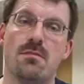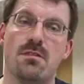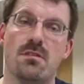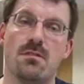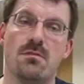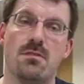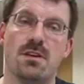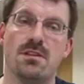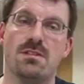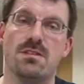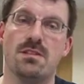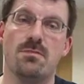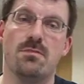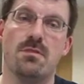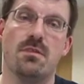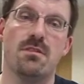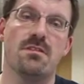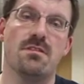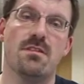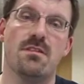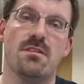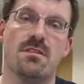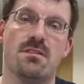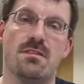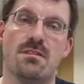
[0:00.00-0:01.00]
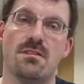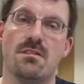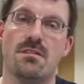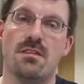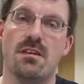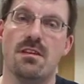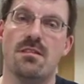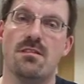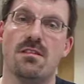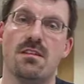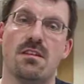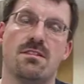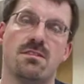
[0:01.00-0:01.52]
to actually process
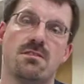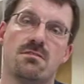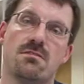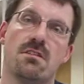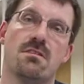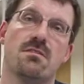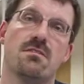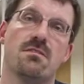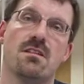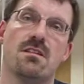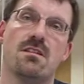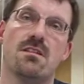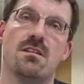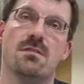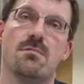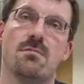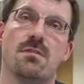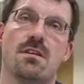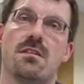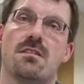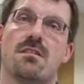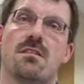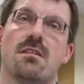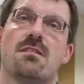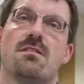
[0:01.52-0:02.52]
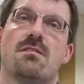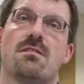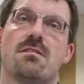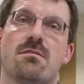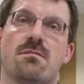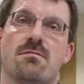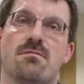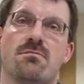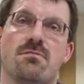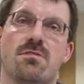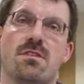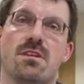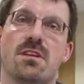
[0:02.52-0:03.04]
things in your own time is
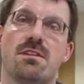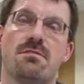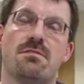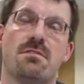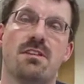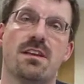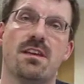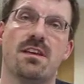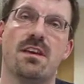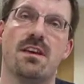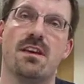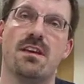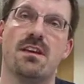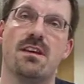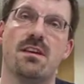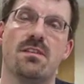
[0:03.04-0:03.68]
really, really key.